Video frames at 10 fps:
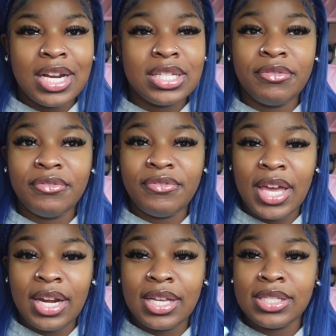It's a
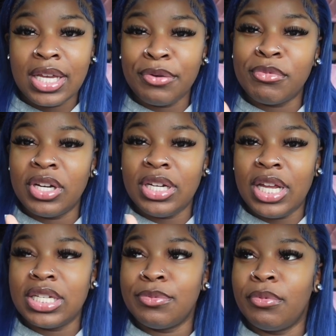fat ass camera on the
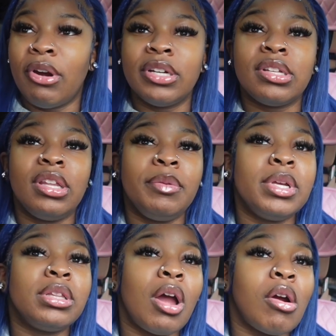dashboard, so leave
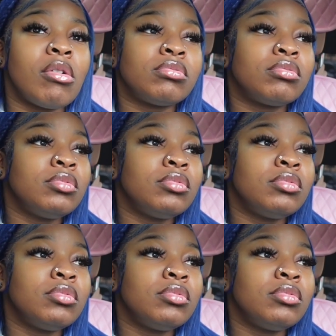me alone.